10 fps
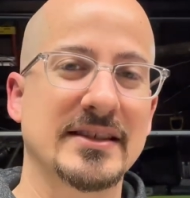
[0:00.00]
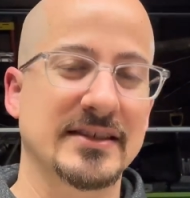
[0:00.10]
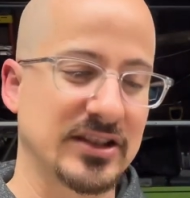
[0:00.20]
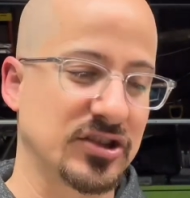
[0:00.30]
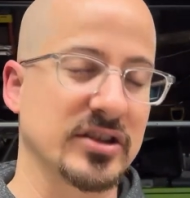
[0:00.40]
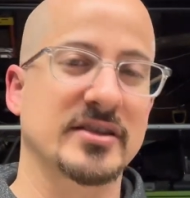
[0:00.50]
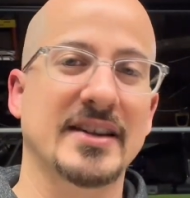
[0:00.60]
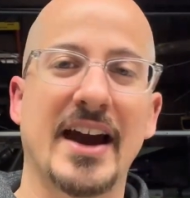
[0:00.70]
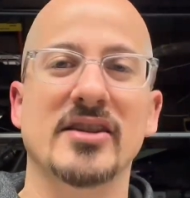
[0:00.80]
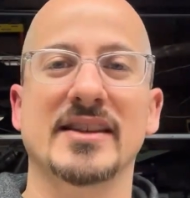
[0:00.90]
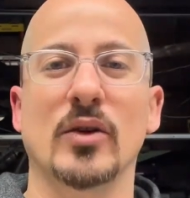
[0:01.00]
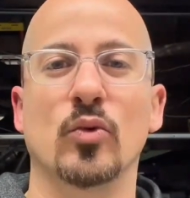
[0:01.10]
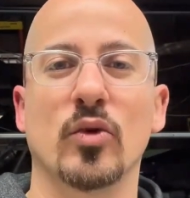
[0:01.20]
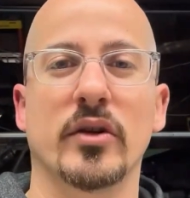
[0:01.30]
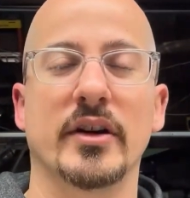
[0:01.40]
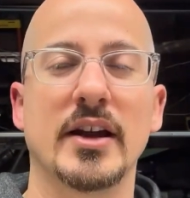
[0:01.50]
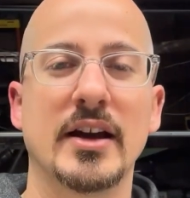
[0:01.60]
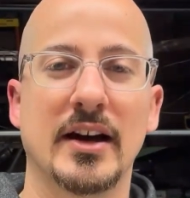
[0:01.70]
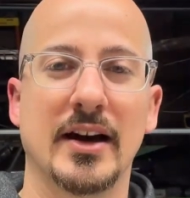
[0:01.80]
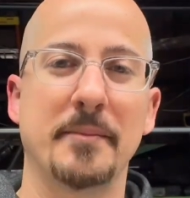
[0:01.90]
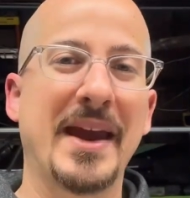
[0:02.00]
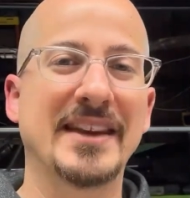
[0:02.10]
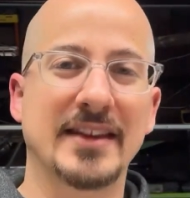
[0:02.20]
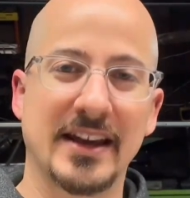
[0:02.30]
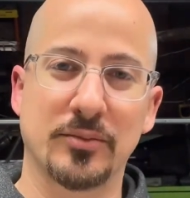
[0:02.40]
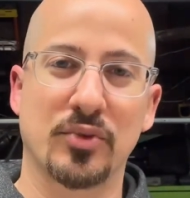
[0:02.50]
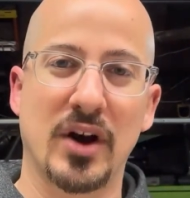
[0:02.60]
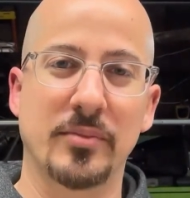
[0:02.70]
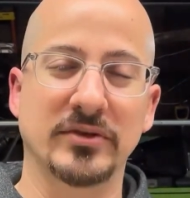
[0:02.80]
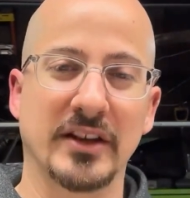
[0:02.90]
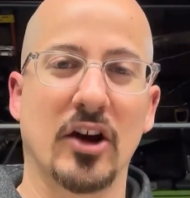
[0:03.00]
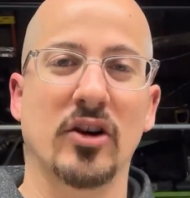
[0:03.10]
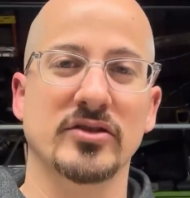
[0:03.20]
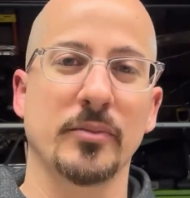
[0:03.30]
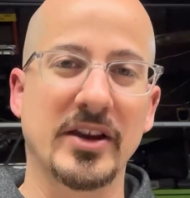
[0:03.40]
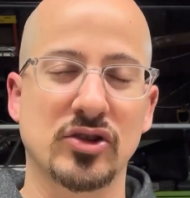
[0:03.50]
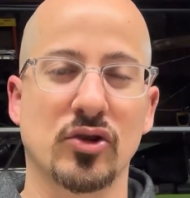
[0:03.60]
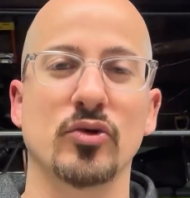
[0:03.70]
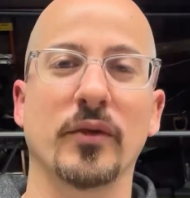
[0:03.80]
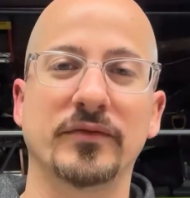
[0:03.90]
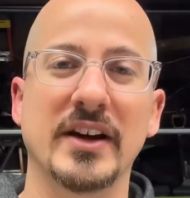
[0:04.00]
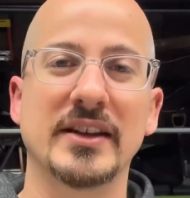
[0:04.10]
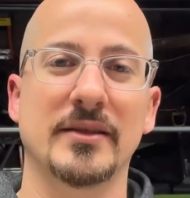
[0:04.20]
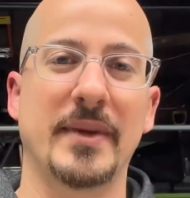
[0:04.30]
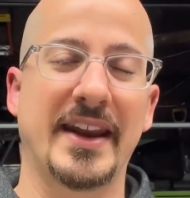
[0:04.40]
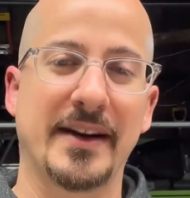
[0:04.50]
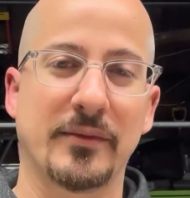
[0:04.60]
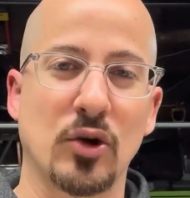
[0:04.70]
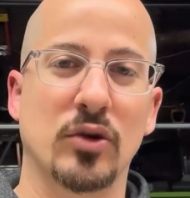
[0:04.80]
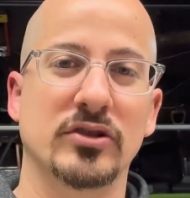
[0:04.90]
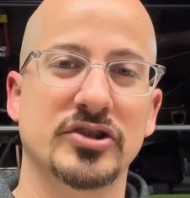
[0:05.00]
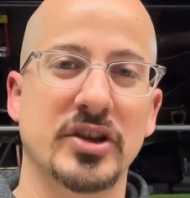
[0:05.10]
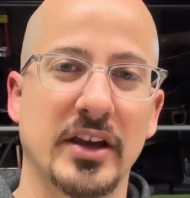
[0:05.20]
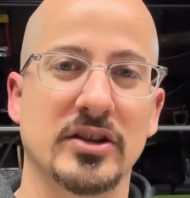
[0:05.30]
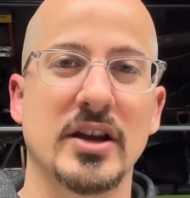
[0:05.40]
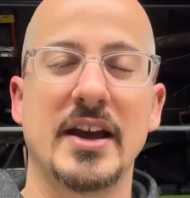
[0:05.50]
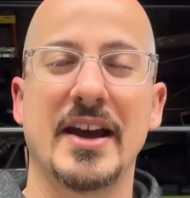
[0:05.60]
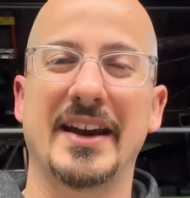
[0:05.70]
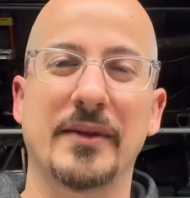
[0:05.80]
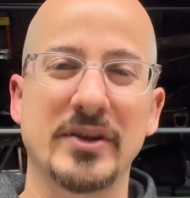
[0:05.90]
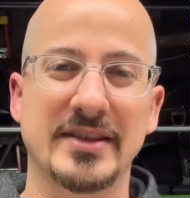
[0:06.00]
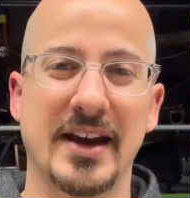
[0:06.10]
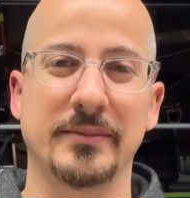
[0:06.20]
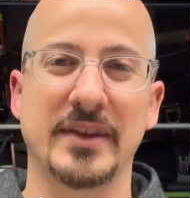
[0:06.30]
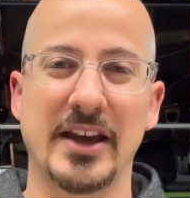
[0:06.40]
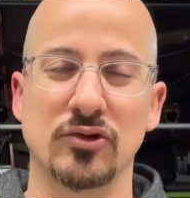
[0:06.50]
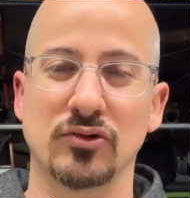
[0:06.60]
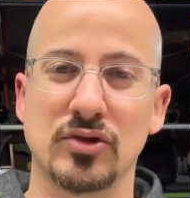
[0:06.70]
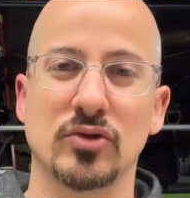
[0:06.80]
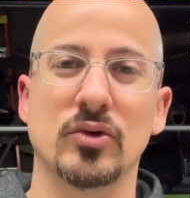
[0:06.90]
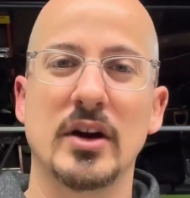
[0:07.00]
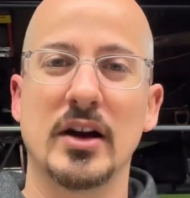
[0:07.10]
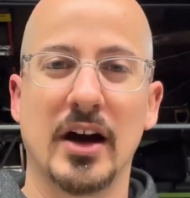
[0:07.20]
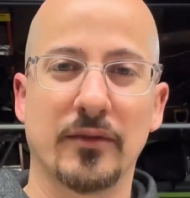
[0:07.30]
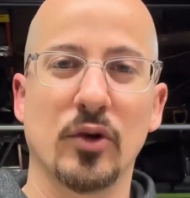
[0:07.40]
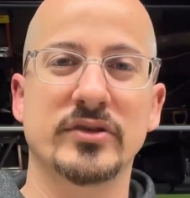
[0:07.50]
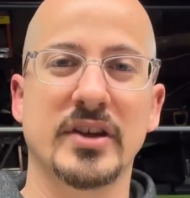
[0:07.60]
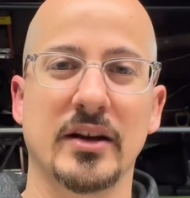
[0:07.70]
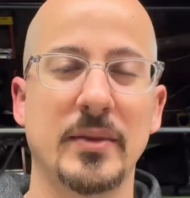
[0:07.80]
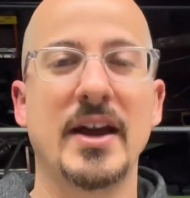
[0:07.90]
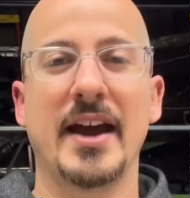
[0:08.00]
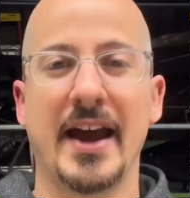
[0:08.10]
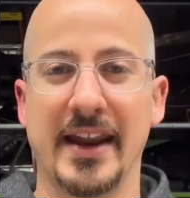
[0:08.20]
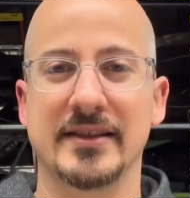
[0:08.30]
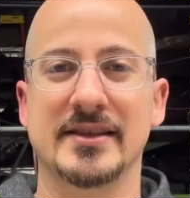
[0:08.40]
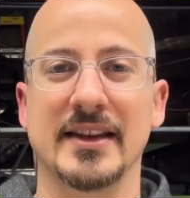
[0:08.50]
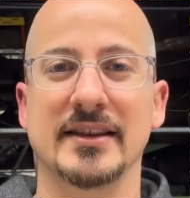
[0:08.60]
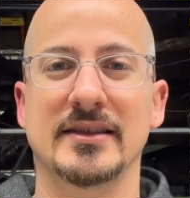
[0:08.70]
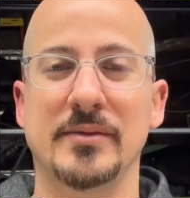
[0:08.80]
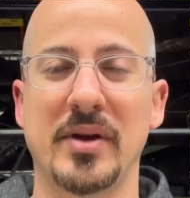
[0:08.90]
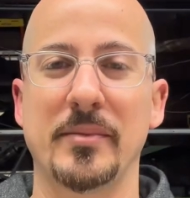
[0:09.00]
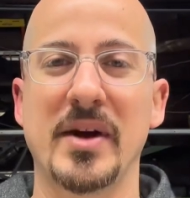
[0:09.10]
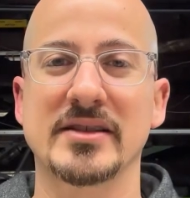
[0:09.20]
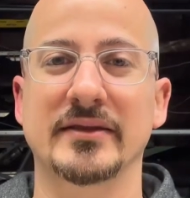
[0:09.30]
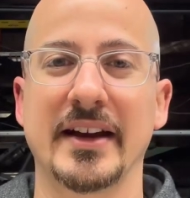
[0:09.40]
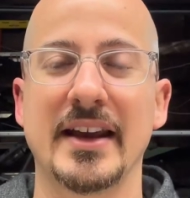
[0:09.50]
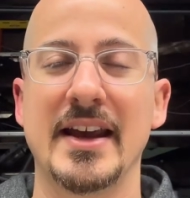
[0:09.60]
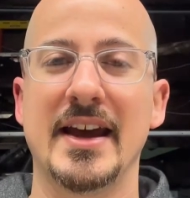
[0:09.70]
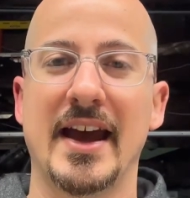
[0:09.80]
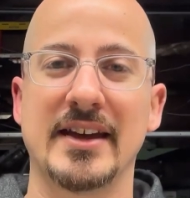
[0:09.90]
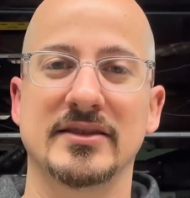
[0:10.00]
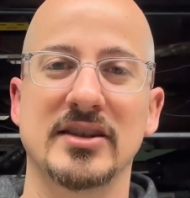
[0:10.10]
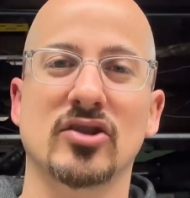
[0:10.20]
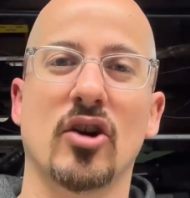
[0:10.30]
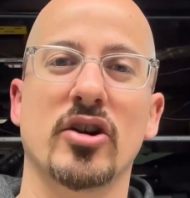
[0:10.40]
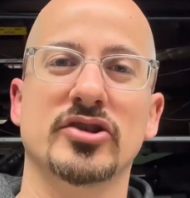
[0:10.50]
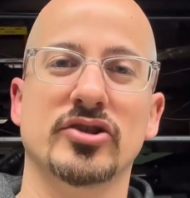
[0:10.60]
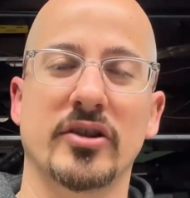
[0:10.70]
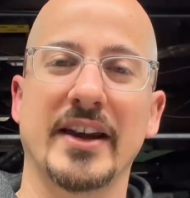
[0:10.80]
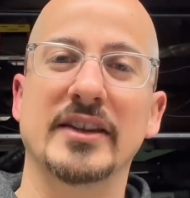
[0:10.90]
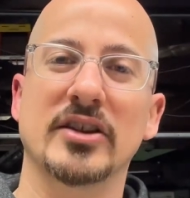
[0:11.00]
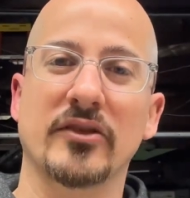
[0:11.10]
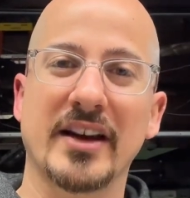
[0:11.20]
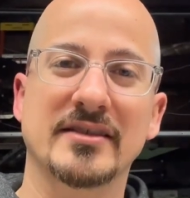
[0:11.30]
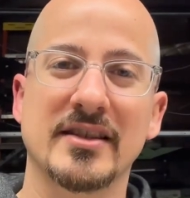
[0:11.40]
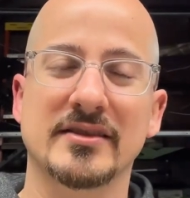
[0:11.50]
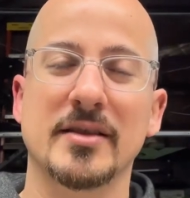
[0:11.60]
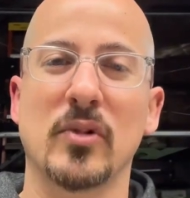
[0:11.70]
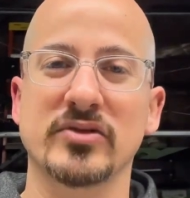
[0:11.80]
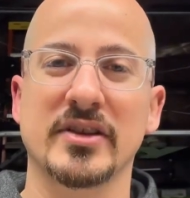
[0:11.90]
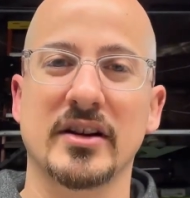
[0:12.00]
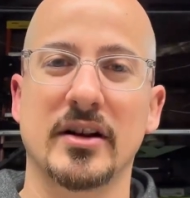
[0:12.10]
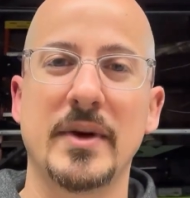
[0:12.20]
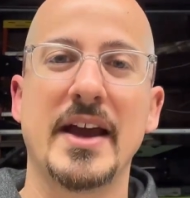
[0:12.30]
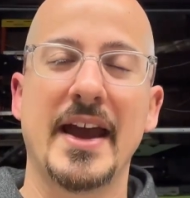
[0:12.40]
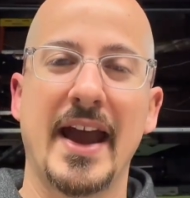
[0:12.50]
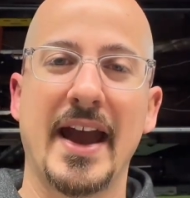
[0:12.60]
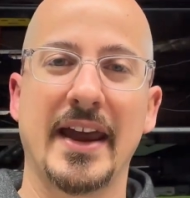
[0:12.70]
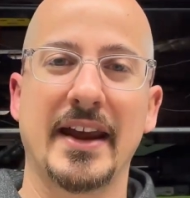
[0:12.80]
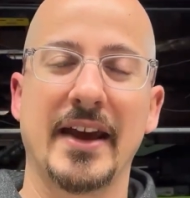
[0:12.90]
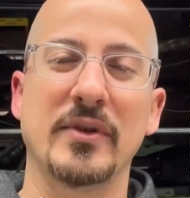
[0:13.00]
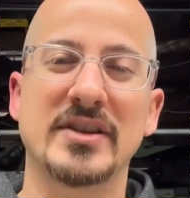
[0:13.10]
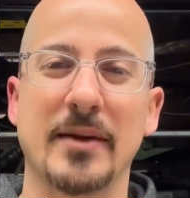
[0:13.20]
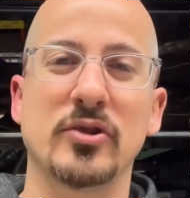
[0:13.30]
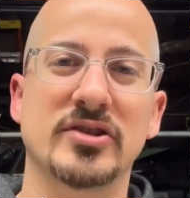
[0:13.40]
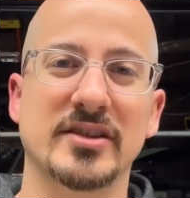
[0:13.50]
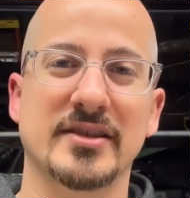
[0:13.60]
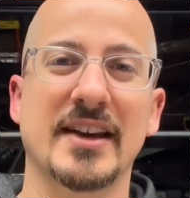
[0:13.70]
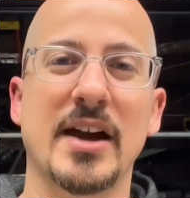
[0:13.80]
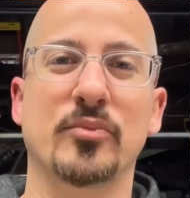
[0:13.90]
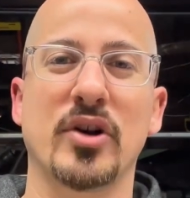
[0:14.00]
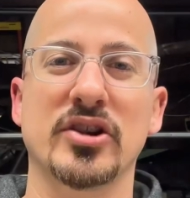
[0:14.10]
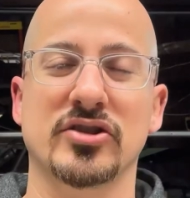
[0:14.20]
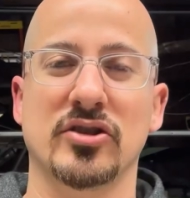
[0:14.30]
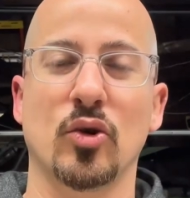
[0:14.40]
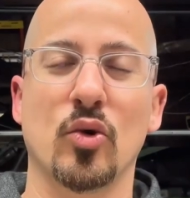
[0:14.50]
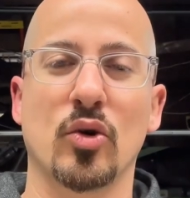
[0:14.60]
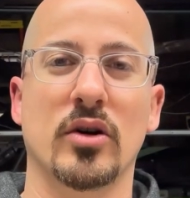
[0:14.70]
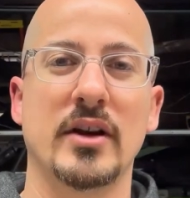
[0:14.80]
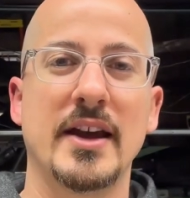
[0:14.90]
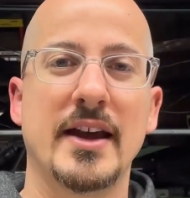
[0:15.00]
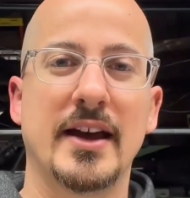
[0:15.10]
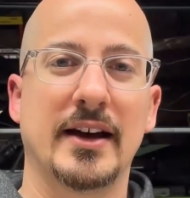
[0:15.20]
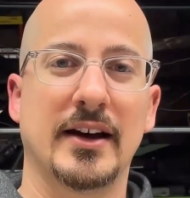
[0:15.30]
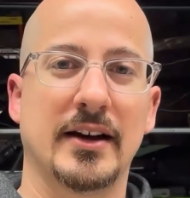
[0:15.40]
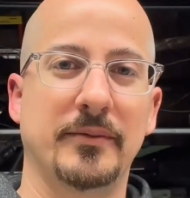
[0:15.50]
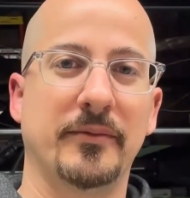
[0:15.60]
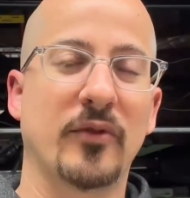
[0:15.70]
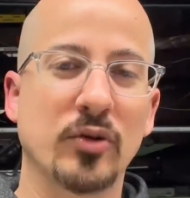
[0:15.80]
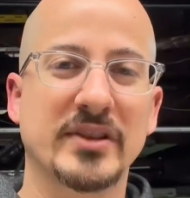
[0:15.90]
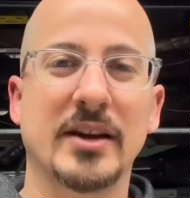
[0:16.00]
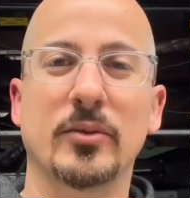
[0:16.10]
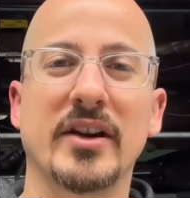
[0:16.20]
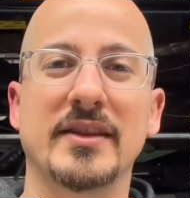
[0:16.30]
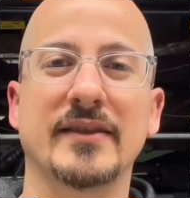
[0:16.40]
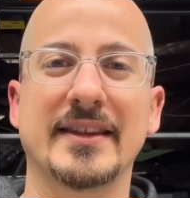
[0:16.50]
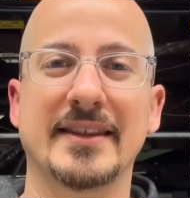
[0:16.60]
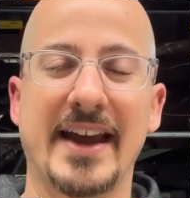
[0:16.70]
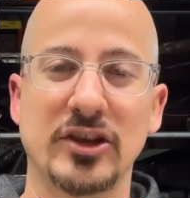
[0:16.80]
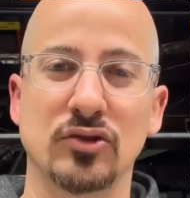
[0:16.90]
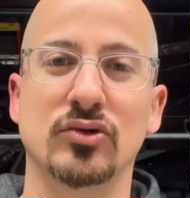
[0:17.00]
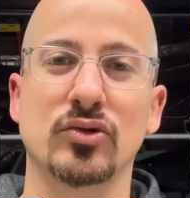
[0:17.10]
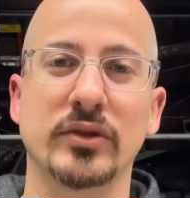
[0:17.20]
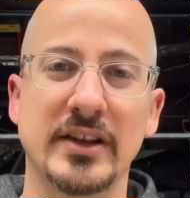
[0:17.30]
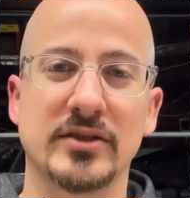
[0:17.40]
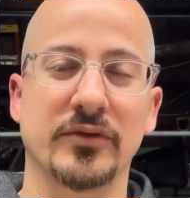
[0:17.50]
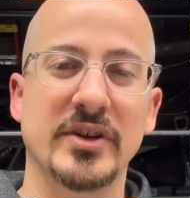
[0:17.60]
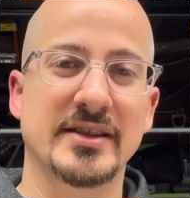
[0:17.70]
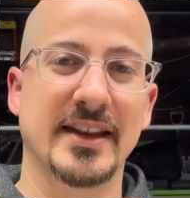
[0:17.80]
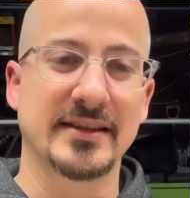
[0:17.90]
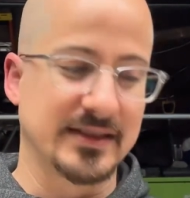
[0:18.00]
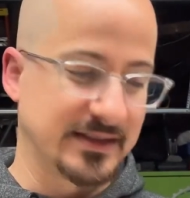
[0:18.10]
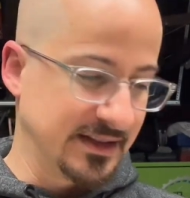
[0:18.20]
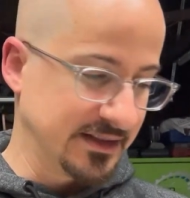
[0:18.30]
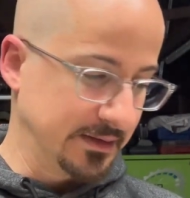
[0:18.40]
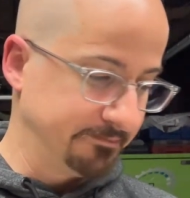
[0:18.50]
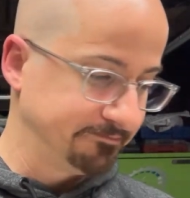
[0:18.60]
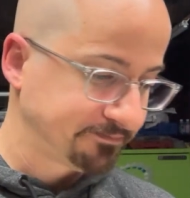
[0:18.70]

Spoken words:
That's just tires that weren't maintained properly. Also, make sure you inflate them at every oil change and every time that you do rotate them, and set the TPMS light, as these cars are indirect system, most of them, and every time you adjust the tire pressure or rotate them or anything like that, you do need to reset the system.